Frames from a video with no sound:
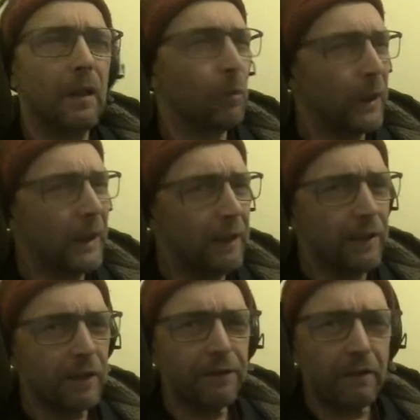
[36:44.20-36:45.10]
We live
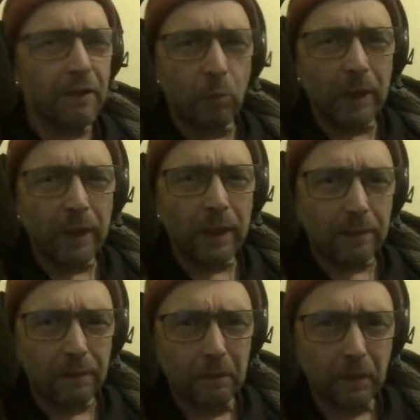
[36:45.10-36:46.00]
in a very
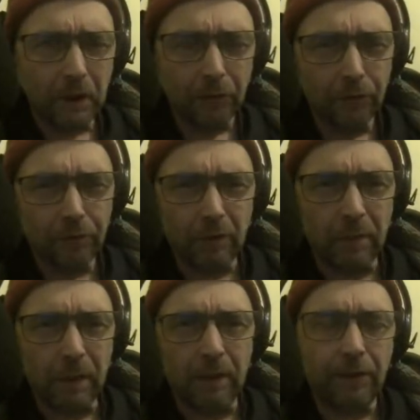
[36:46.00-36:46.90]
weird
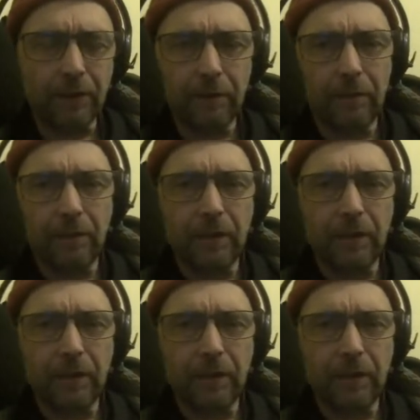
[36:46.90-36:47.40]
country because